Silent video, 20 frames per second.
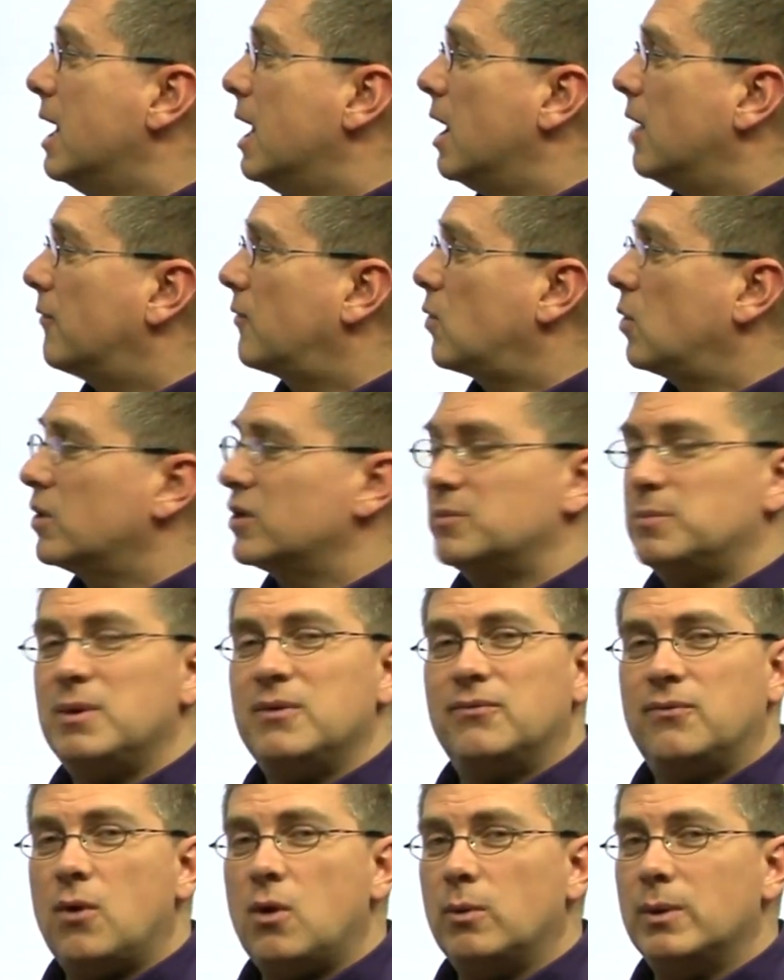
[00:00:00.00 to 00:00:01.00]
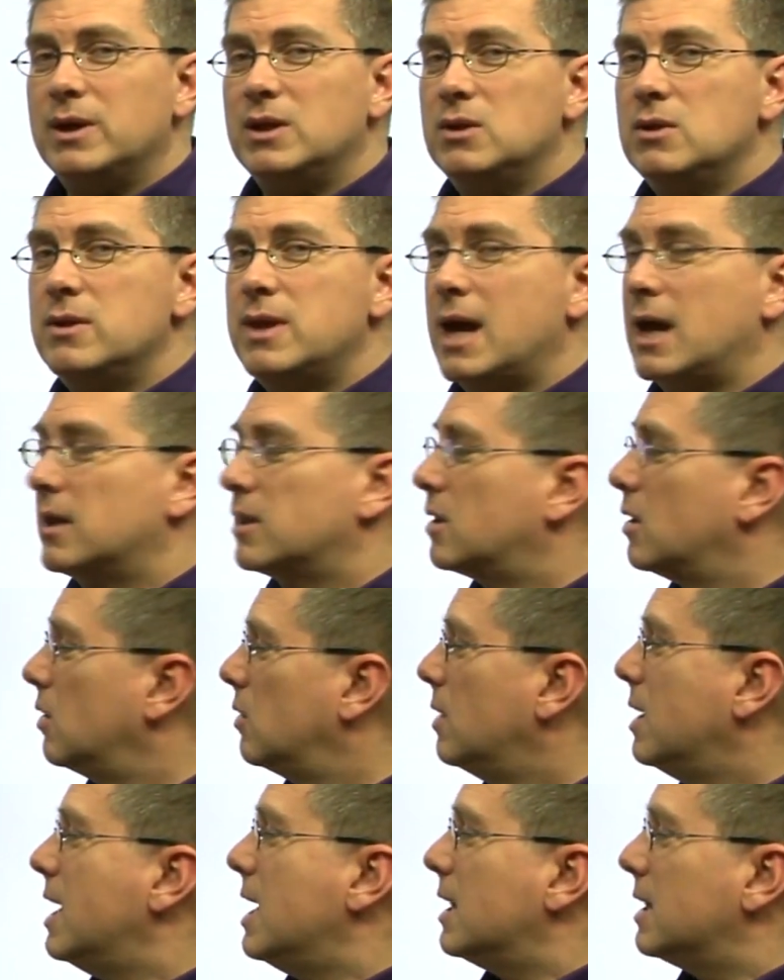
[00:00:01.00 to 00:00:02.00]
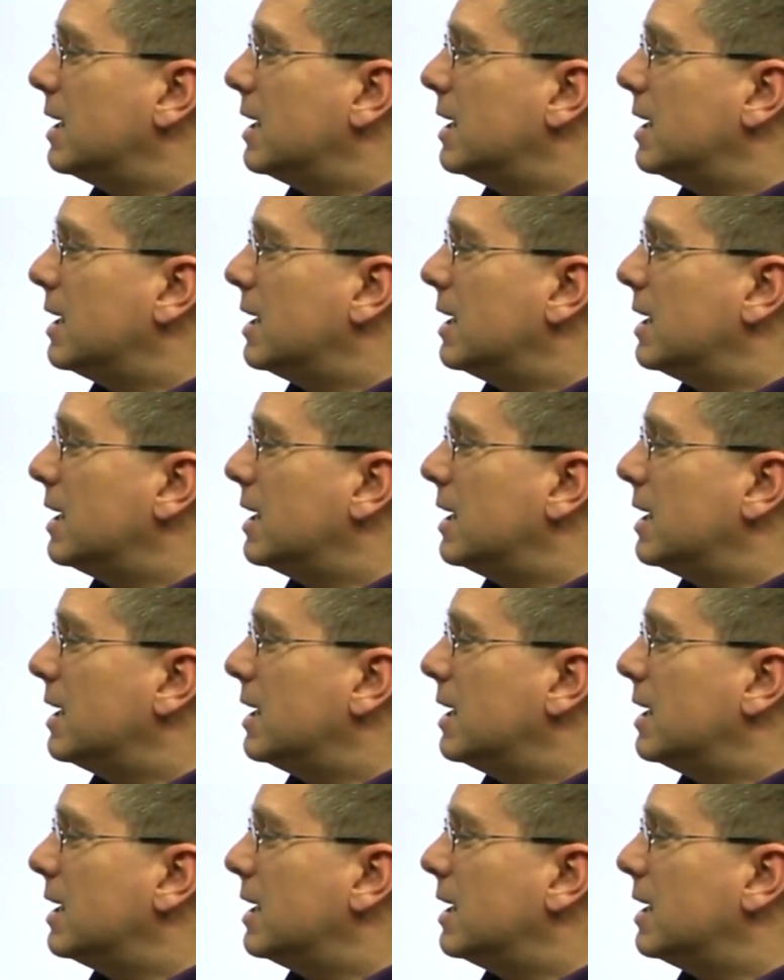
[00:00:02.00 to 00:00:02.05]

Of course, before we do that, though,